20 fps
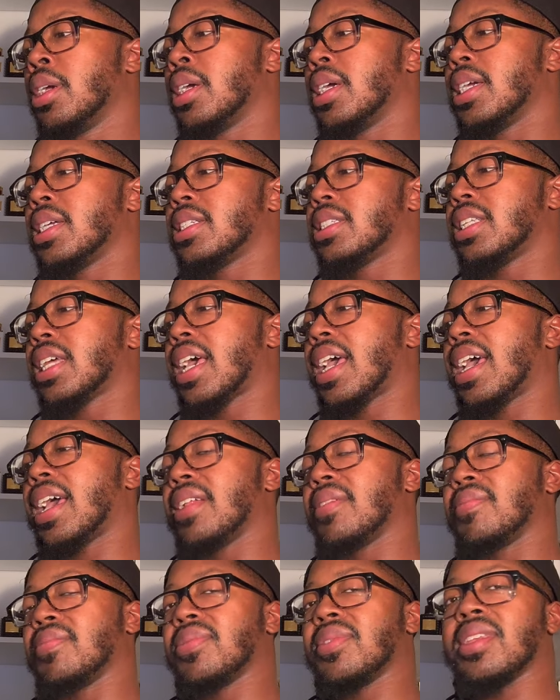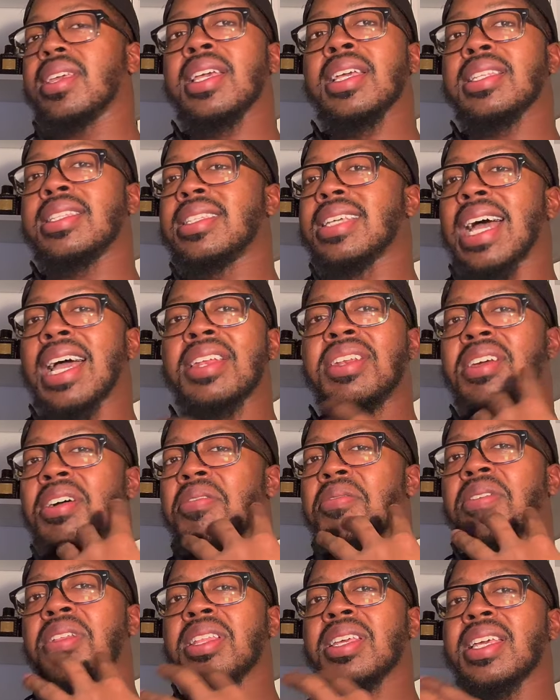is that it I
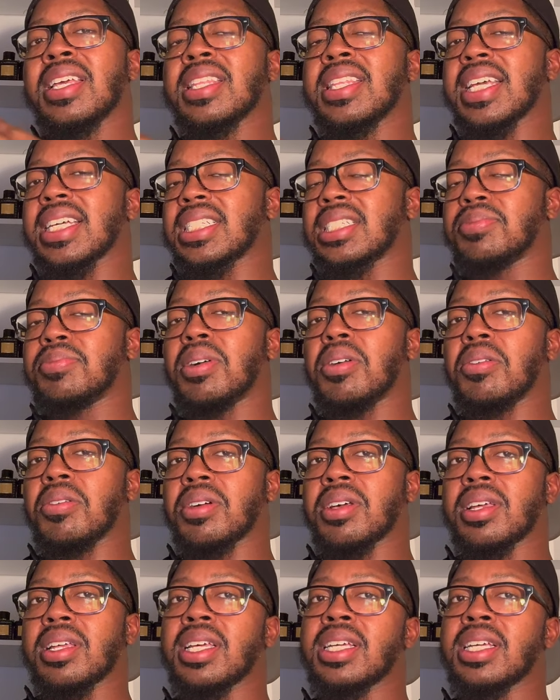don't really get that smoke.